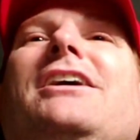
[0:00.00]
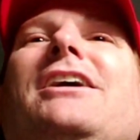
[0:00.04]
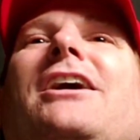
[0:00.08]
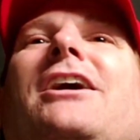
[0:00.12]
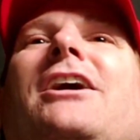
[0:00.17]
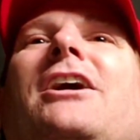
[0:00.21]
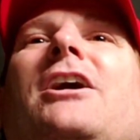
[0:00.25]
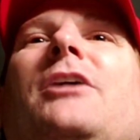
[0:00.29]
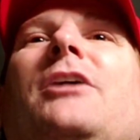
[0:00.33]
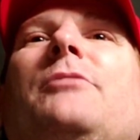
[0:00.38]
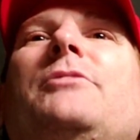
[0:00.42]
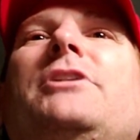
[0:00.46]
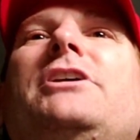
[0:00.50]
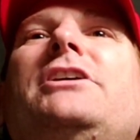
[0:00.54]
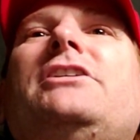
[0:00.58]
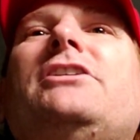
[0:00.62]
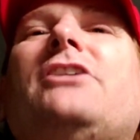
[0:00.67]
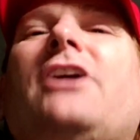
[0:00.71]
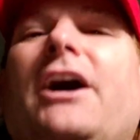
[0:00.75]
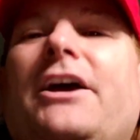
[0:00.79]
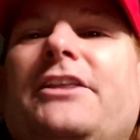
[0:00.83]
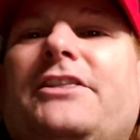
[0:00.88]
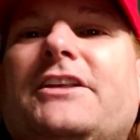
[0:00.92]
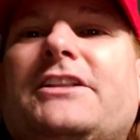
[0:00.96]

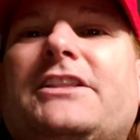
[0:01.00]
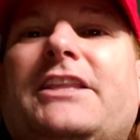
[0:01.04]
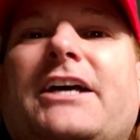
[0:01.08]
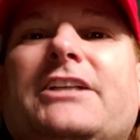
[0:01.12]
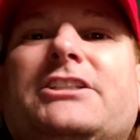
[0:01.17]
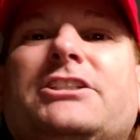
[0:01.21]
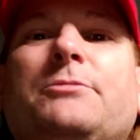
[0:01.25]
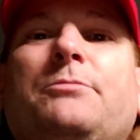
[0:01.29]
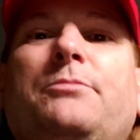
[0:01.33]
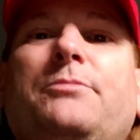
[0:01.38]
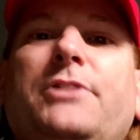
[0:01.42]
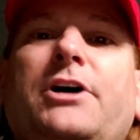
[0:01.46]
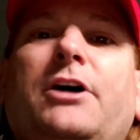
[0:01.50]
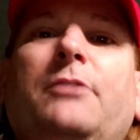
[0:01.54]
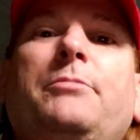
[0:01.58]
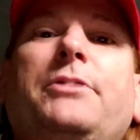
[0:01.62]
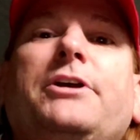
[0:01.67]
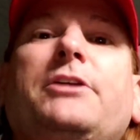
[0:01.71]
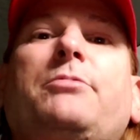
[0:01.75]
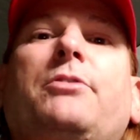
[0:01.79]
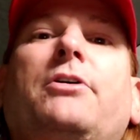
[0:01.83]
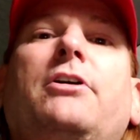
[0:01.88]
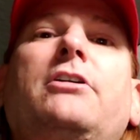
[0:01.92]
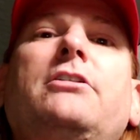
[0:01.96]
I think that's a
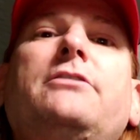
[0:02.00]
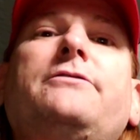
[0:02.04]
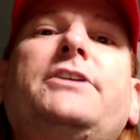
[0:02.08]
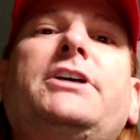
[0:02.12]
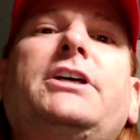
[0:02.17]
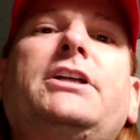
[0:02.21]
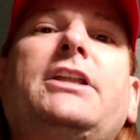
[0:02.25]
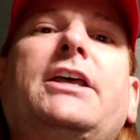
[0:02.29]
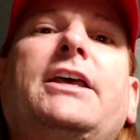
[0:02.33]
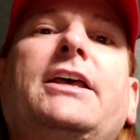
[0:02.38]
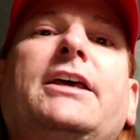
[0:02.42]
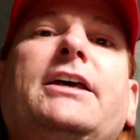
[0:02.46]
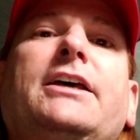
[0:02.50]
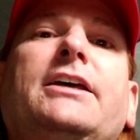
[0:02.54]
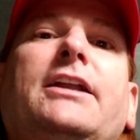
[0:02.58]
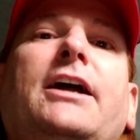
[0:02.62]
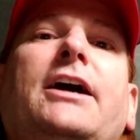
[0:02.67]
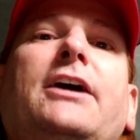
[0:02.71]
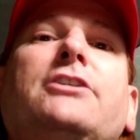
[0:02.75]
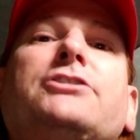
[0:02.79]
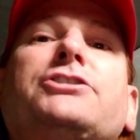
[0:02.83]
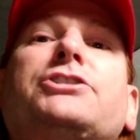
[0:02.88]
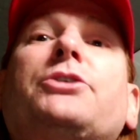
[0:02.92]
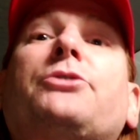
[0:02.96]
big part of it. And
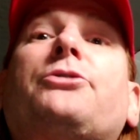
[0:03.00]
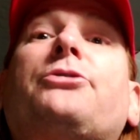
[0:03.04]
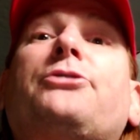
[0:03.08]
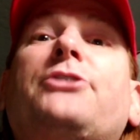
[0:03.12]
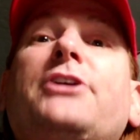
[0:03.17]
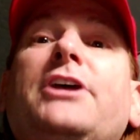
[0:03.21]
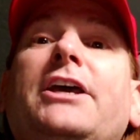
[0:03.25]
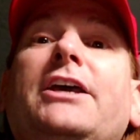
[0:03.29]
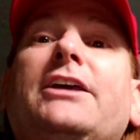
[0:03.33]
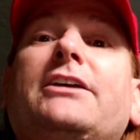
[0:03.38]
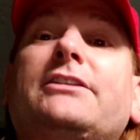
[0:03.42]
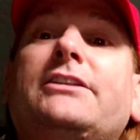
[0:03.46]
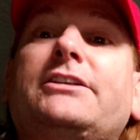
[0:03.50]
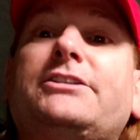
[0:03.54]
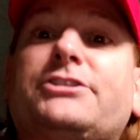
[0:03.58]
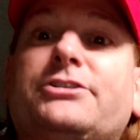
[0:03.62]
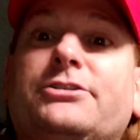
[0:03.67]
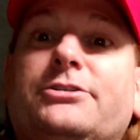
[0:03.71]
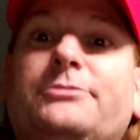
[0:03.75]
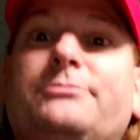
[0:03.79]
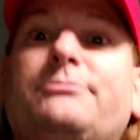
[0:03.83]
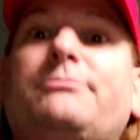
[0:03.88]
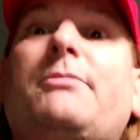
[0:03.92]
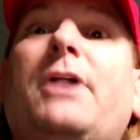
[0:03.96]
I also think, and these
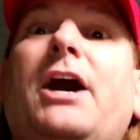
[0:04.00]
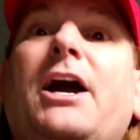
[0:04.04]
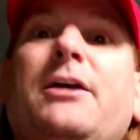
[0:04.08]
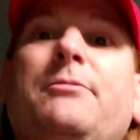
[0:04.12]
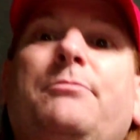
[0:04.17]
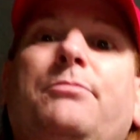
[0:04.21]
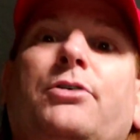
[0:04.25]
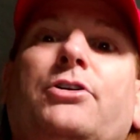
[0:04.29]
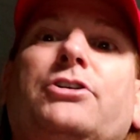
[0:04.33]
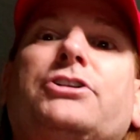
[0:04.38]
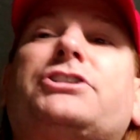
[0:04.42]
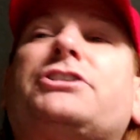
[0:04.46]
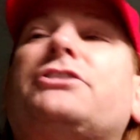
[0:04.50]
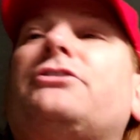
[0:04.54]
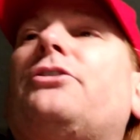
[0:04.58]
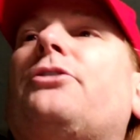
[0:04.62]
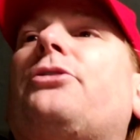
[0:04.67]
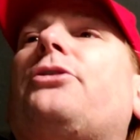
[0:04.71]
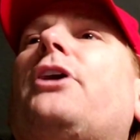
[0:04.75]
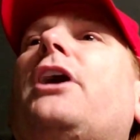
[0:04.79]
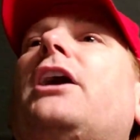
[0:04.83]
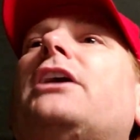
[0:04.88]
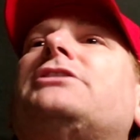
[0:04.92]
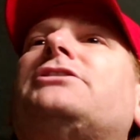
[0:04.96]
are my personal
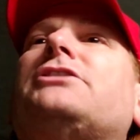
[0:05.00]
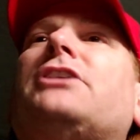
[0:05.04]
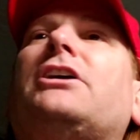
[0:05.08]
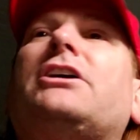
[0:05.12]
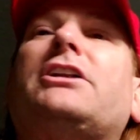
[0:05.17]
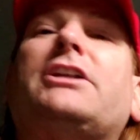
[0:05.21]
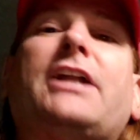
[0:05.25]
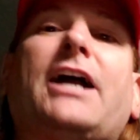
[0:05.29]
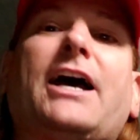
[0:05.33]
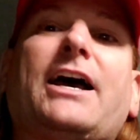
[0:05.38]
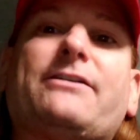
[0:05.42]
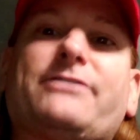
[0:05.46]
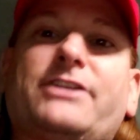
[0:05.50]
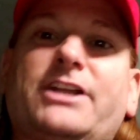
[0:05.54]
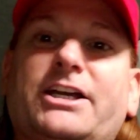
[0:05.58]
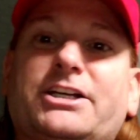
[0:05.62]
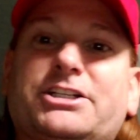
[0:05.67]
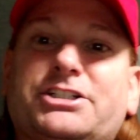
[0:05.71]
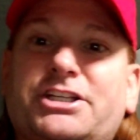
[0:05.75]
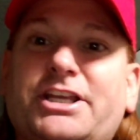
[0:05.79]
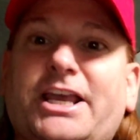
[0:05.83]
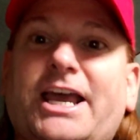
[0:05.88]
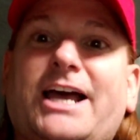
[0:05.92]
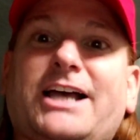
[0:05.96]
thoughts on it, I haven't
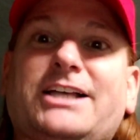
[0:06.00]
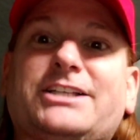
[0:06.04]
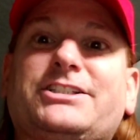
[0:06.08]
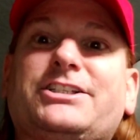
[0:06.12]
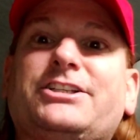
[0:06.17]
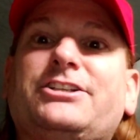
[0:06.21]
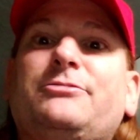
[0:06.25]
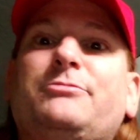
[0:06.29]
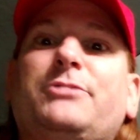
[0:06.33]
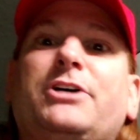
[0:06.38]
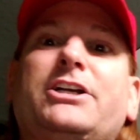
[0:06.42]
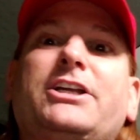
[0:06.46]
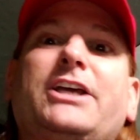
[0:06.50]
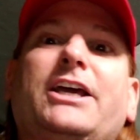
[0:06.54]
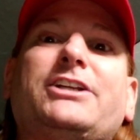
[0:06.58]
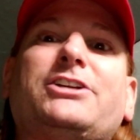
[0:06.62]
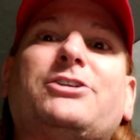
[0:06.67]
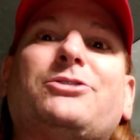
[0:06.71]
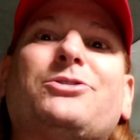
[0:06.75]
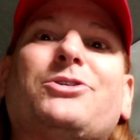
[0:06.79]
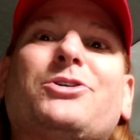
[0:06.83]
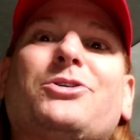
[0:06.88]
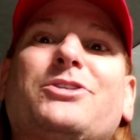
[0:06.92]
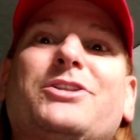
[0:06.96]
actually asked anybody, I
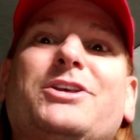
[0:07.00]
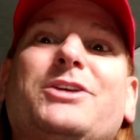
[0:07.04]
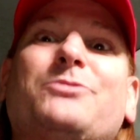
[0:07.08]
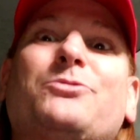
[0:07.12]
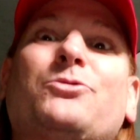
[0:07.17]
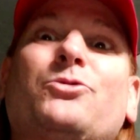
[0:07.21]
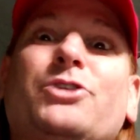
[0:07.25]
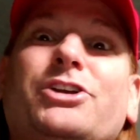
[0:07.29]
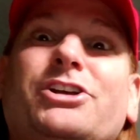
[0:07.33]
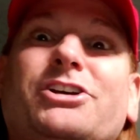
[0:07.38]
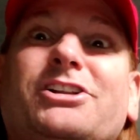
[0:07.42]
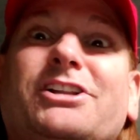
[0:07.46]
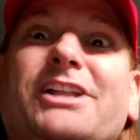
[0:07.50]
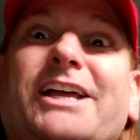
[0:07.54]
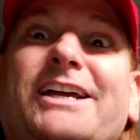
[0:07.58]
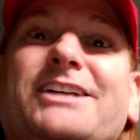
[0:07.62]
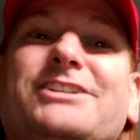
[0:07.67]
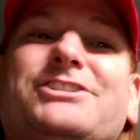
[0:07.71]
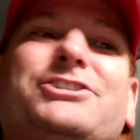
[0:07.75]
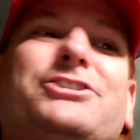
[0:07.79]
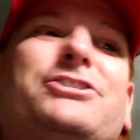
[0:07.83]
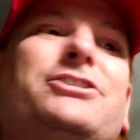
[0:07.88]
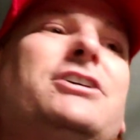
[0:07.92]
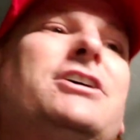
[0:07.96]
don't know the real
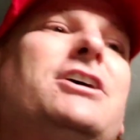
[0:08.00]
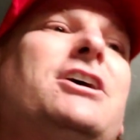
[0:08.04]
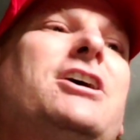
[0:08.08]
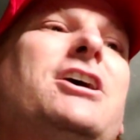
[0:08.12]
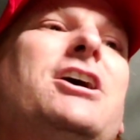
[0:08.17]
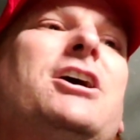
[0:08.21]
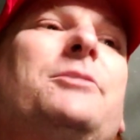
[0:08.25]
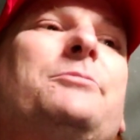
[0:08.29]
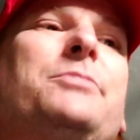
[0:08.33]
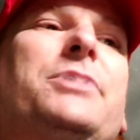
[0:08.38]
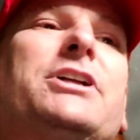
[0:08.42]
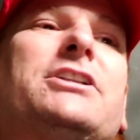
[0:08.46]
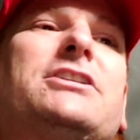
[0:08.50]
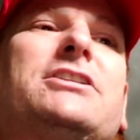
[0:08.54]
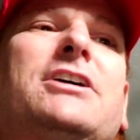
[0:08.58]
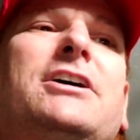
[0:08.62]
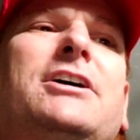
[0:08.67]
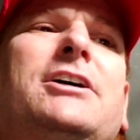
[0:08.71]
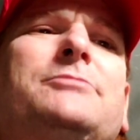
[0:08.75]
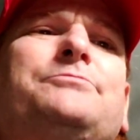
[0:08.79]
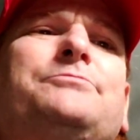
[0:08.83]
answer, but